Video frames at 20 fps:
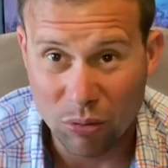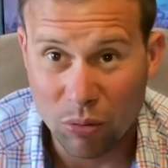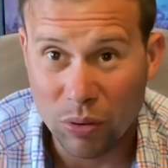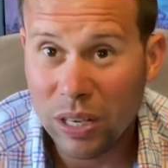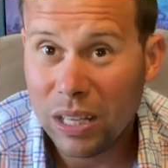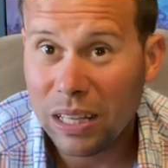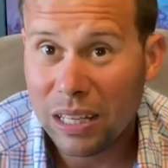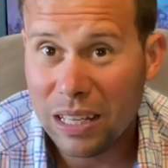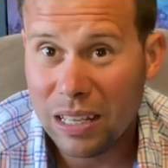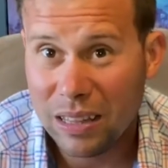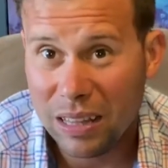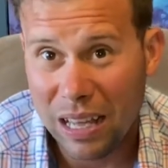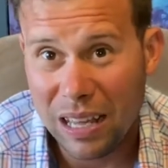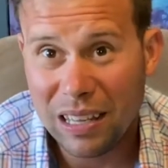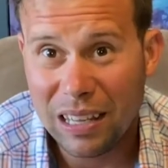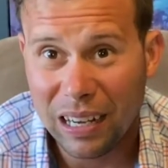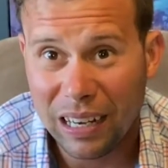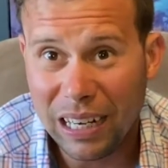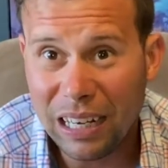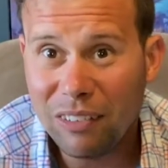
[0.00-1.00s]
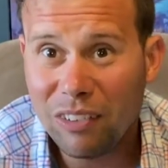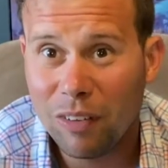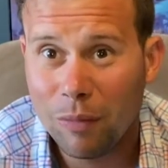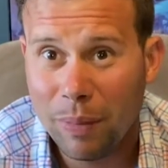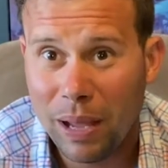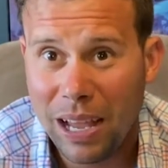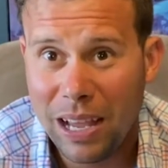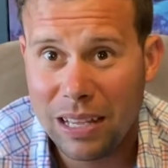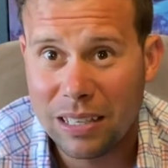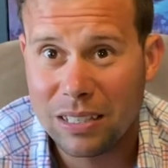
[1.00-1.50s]
Really, they kind of
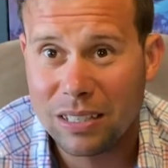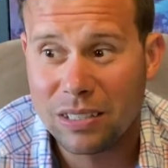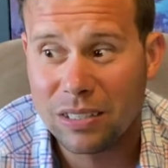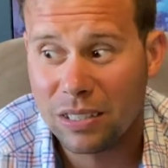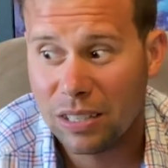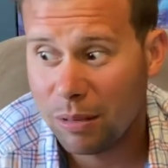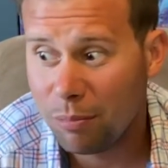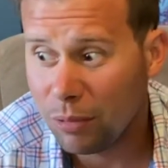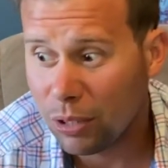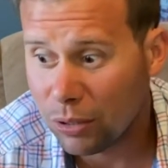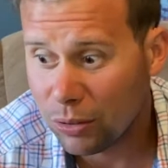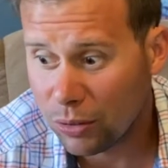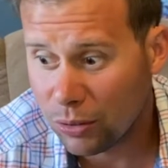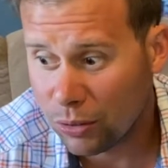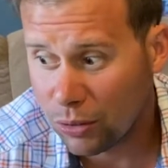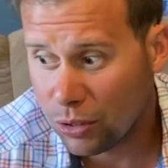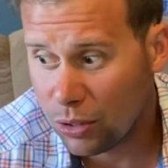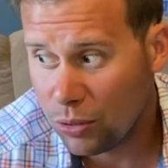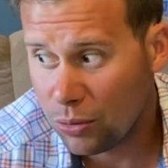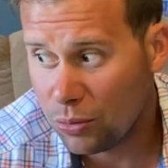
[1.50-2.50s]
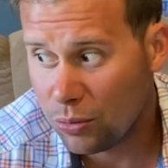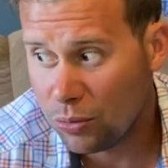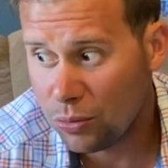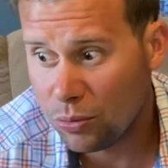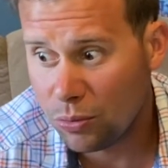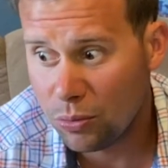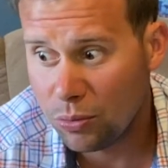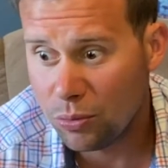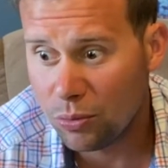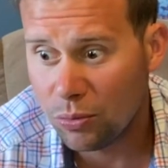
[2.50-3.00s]
amass similar
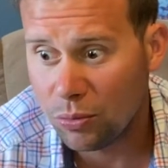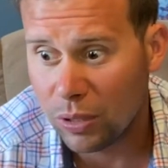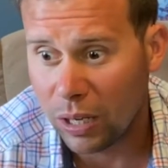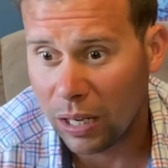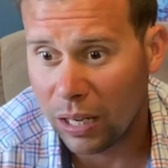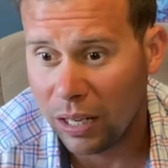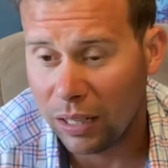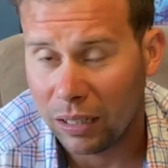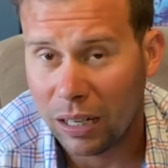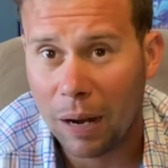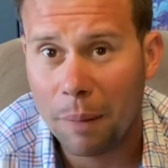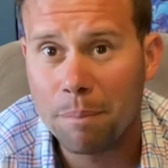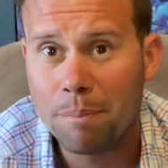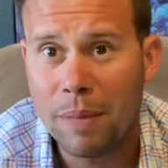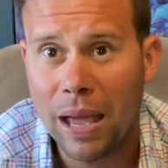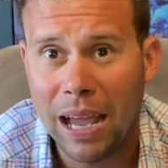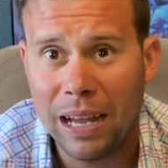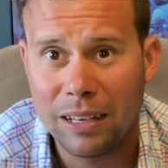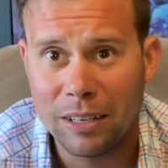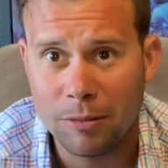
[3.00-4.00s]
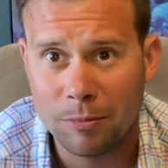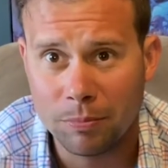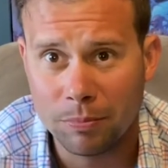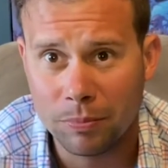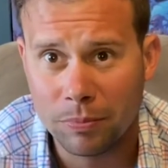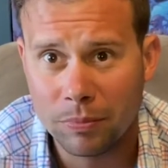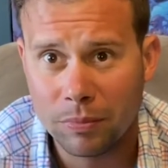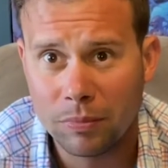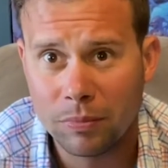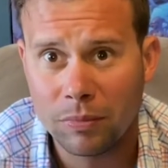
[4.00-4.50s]
to uh, a lot of magnum,
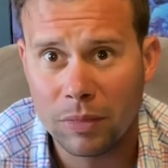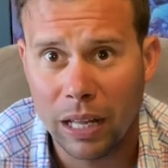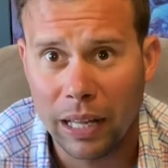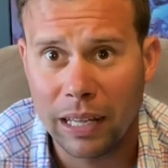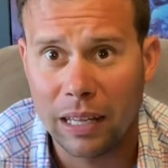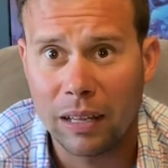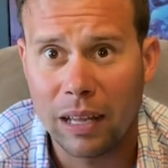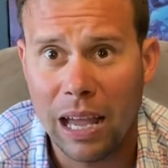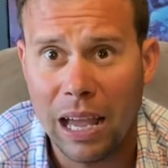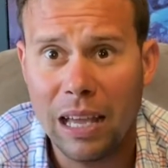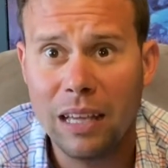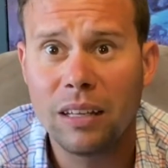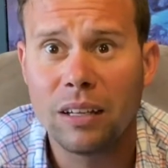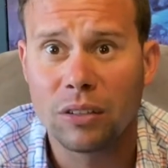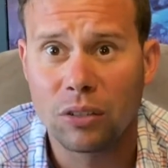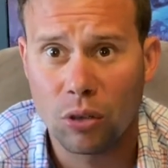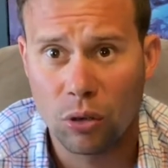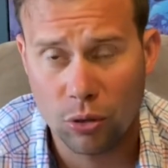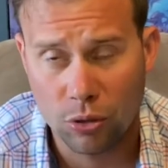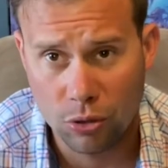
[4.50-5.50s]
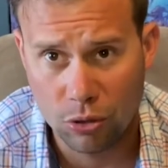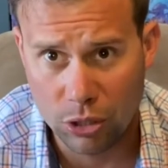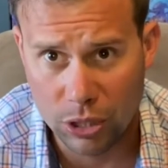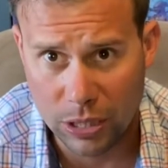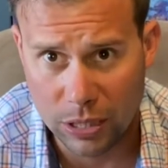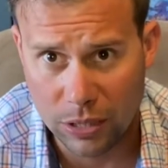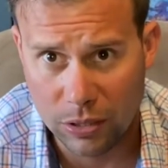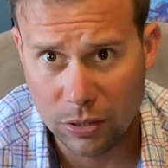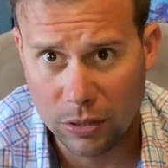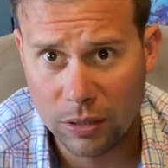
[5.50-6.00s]
like handgun
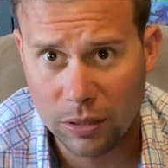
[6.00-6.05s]
cartridges,